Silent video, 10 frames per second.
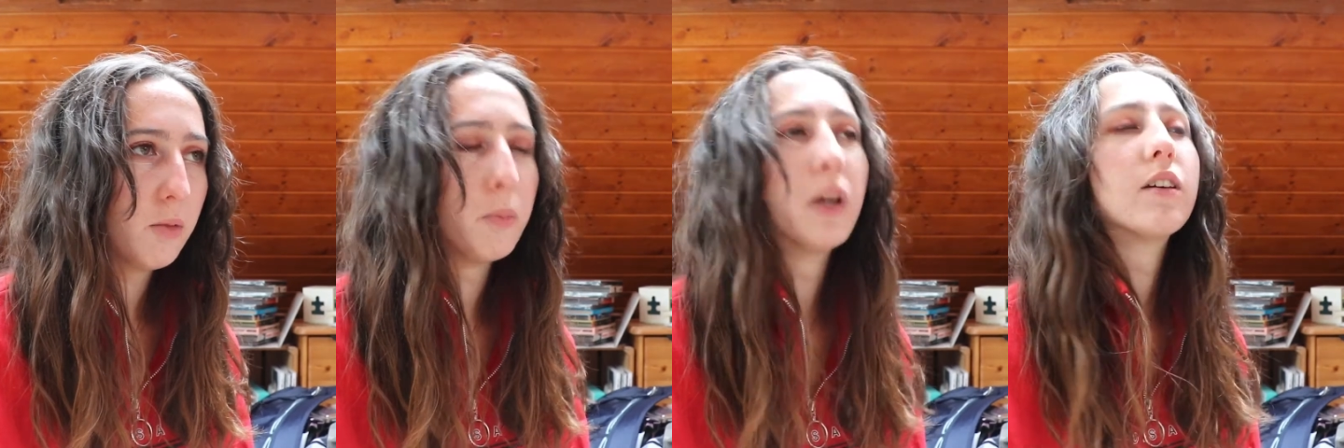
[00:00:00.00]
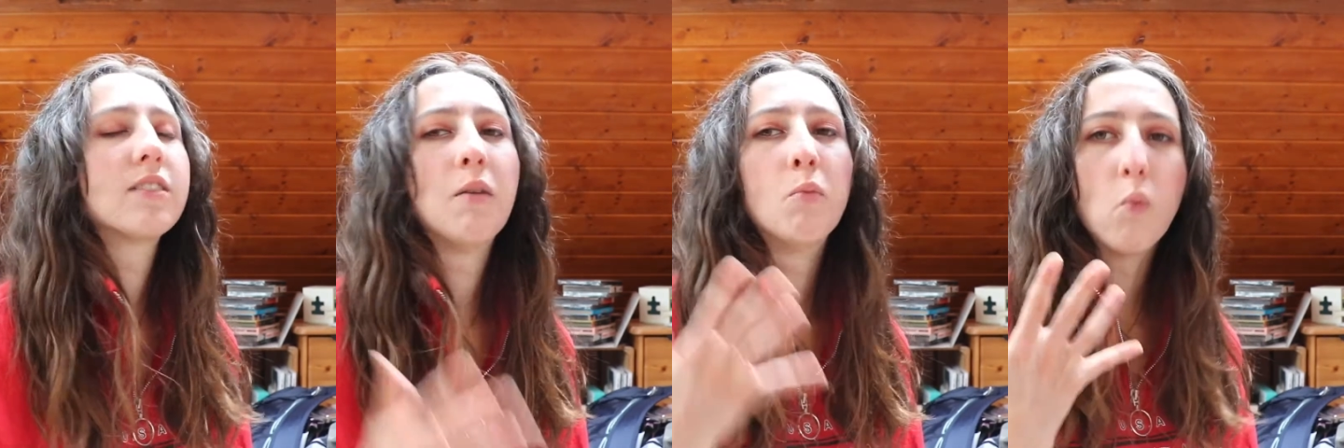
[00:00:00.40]
because
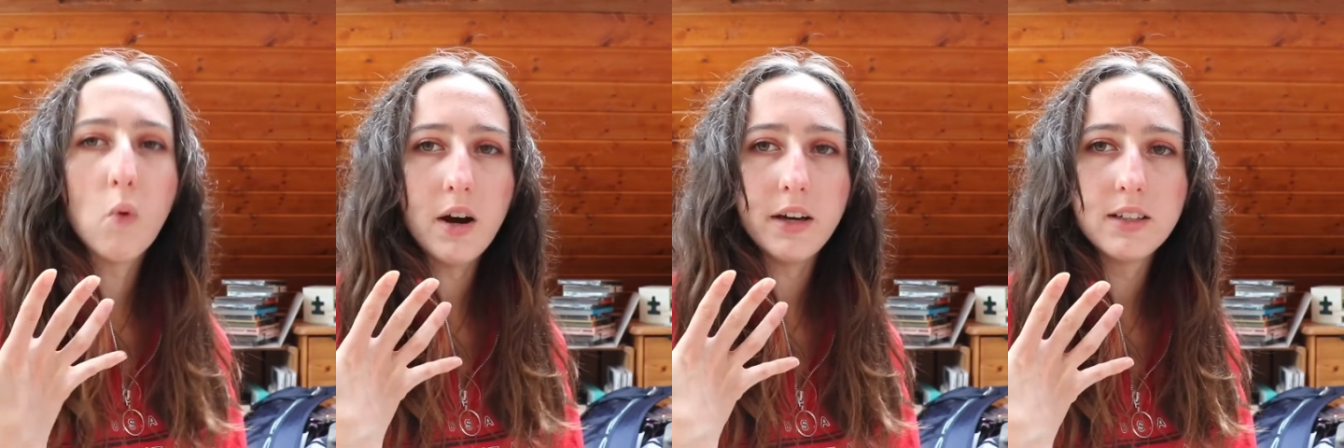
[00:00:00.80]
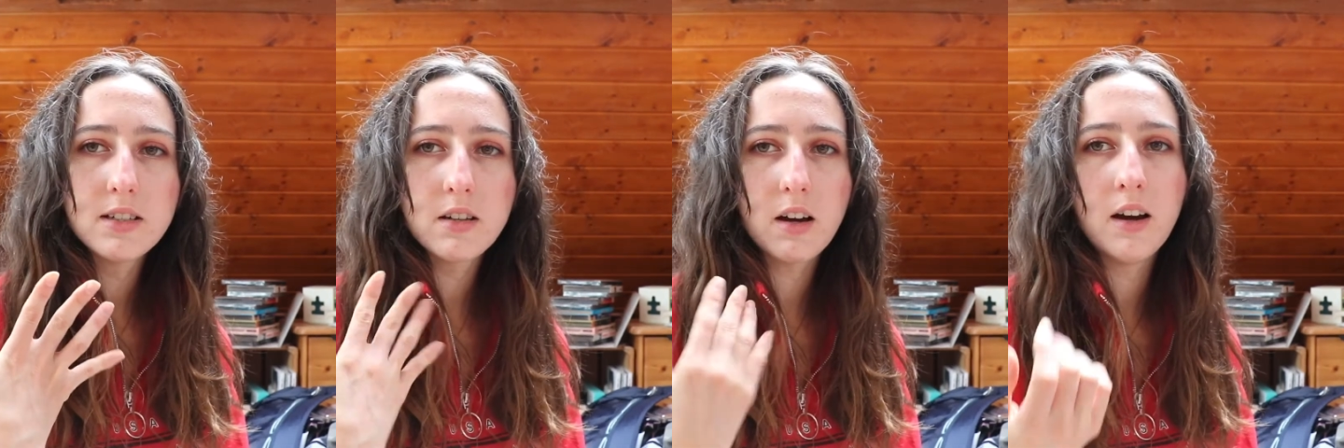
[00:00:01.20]
I'm white,
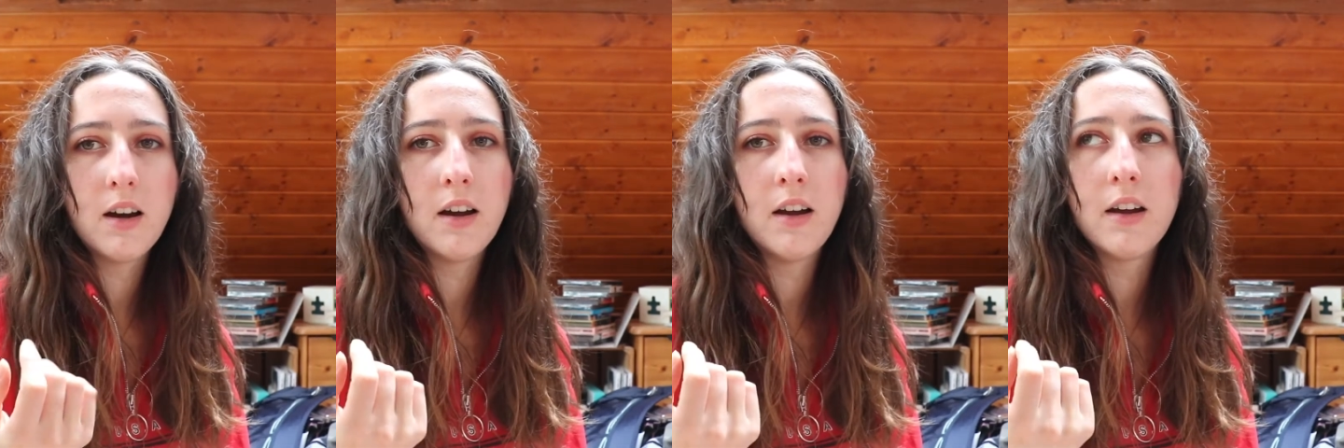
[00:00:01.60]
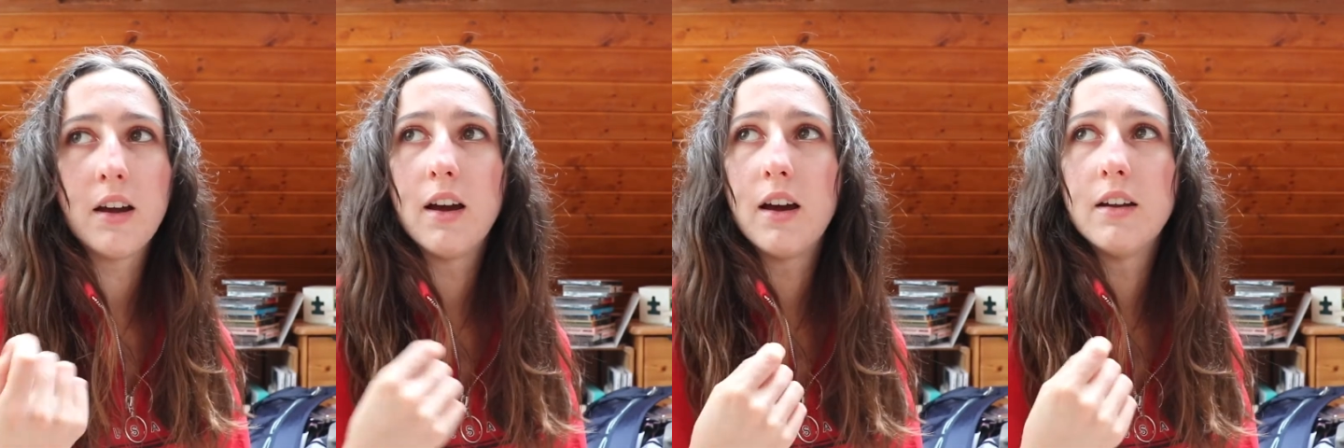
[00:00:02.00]
I
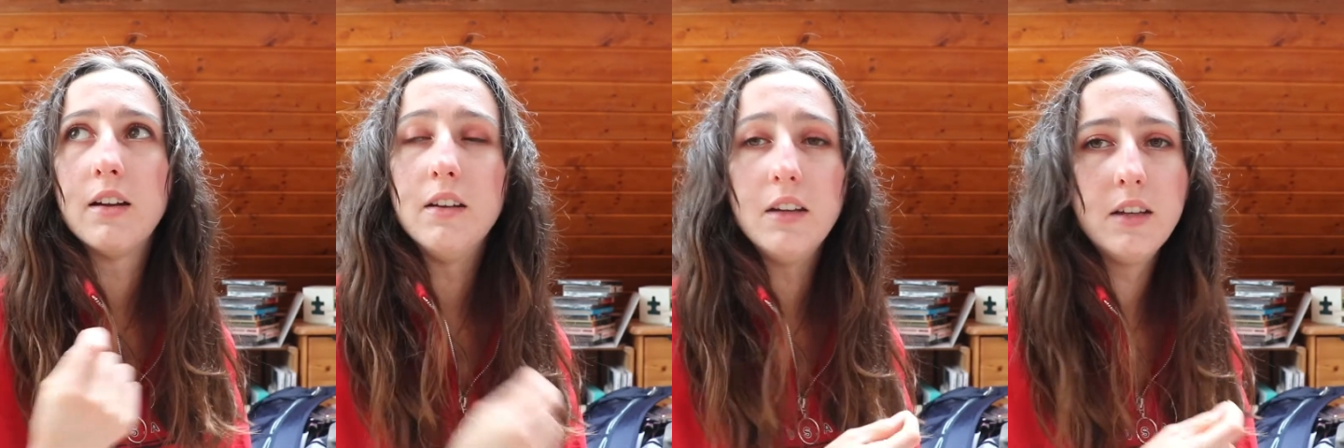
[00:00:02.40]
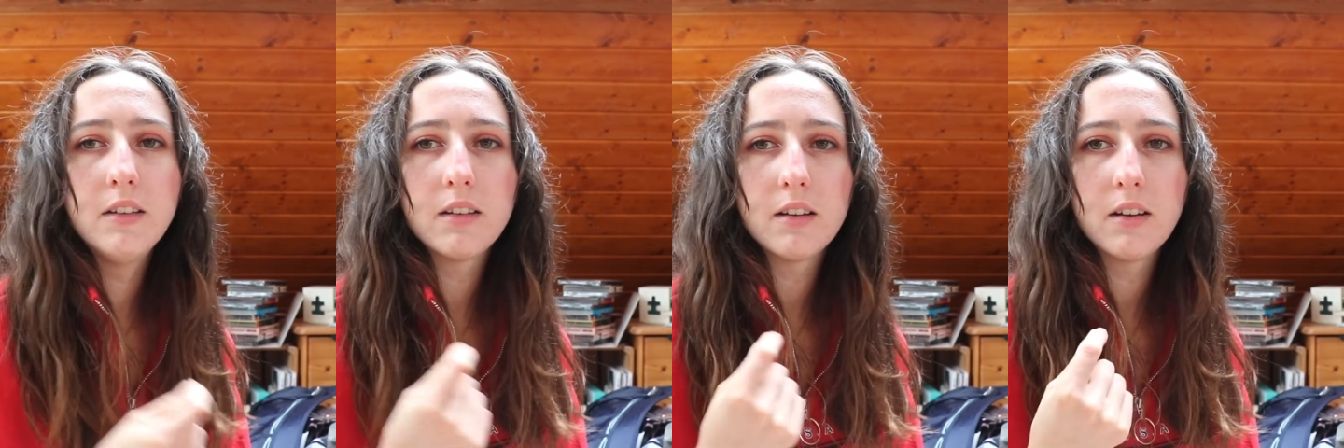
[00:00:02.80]

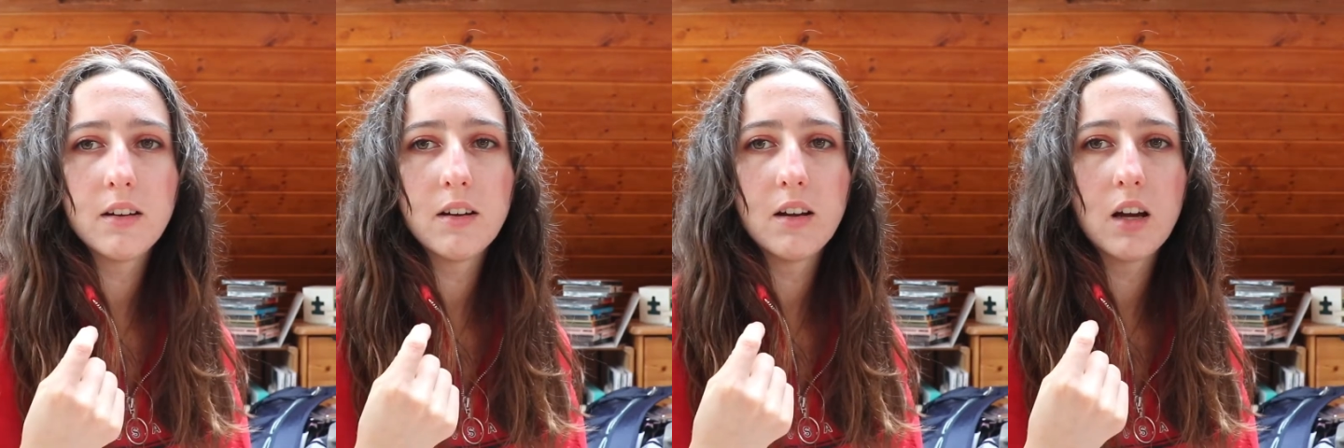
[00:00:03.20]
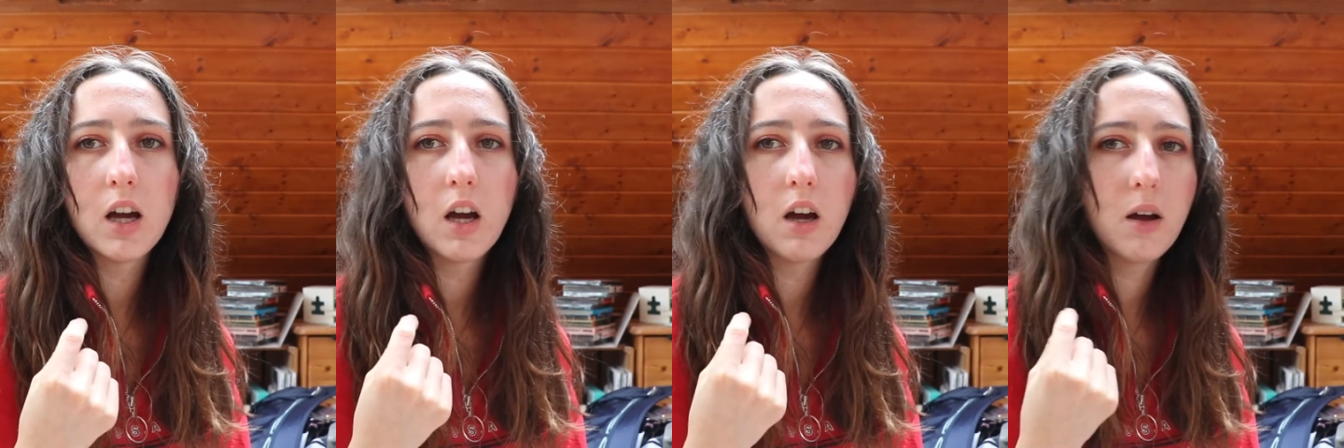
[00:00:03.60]
need
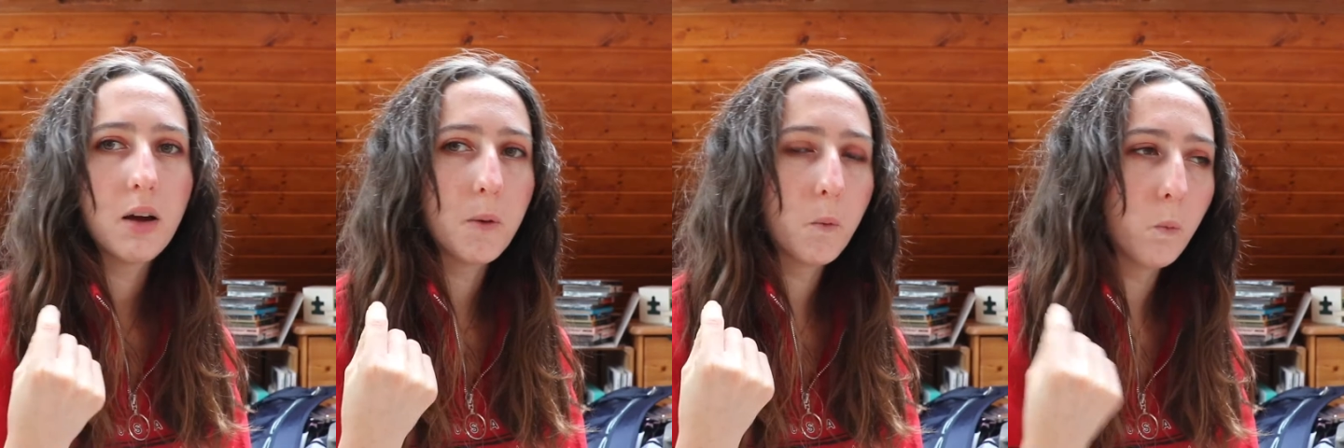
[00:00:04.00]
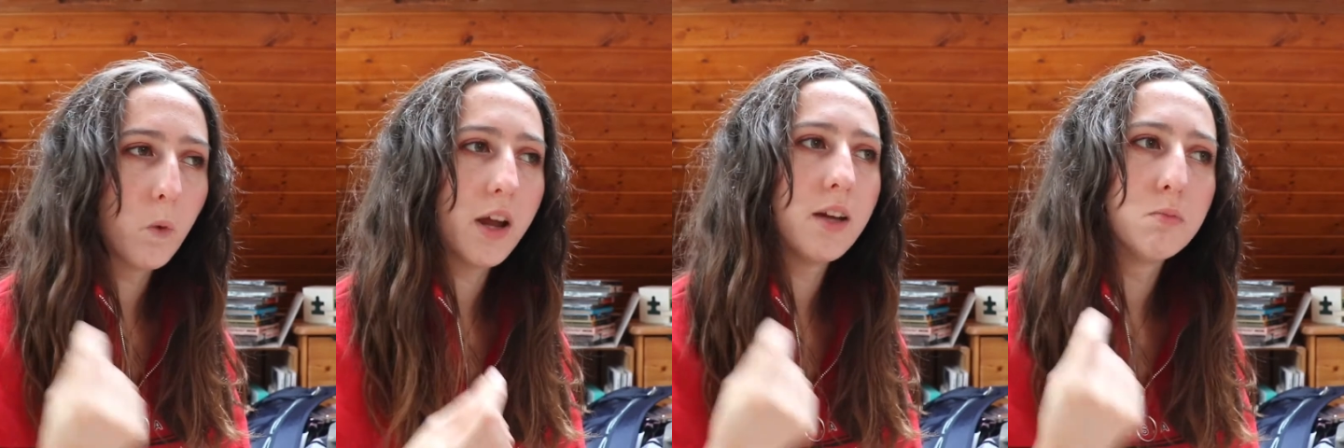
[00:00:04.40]
way